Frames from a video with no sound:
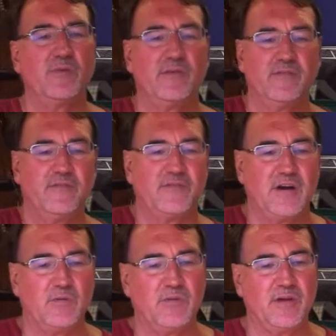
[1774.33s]
We've
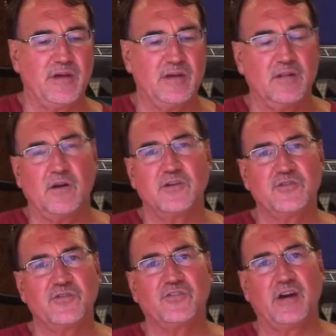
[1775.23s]
dealt with a
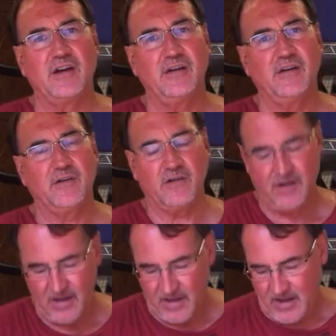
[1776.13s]
larger side here,
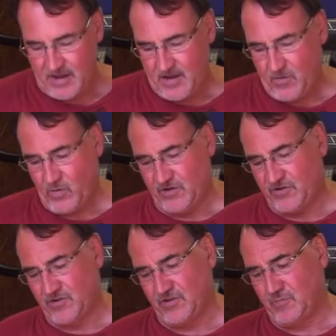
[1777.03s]

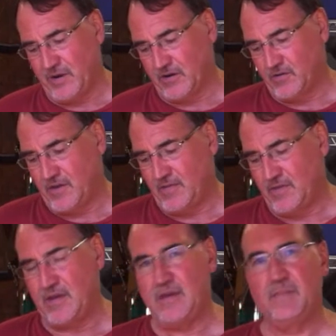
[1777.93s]
which is bigger than
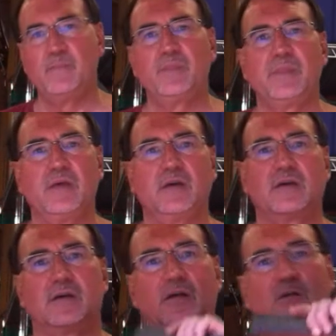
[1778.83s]
the
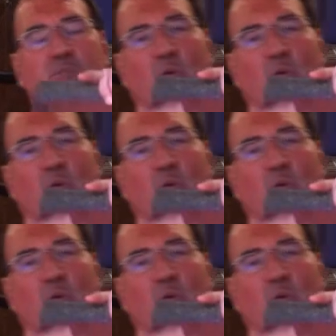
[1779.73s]
colored